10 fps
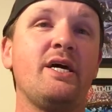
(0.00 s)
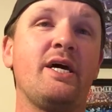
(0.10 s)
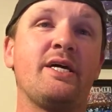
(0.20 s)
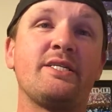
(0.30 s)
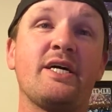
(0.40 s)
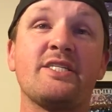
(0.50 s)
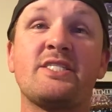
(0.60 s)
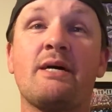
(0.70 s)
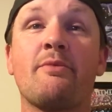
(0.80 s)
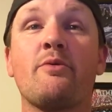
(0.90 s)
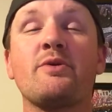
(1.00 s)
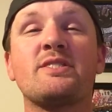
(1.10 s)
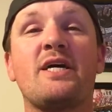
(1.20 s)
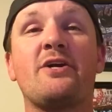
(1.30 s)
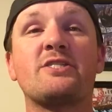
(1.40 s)
and uh, Summer
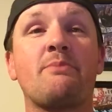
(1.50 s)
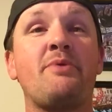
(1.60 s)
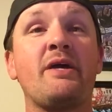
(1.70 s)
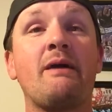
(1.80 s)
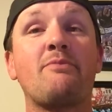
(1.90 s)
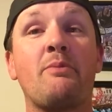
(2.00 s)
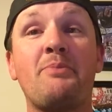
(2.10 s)
was there to pick up the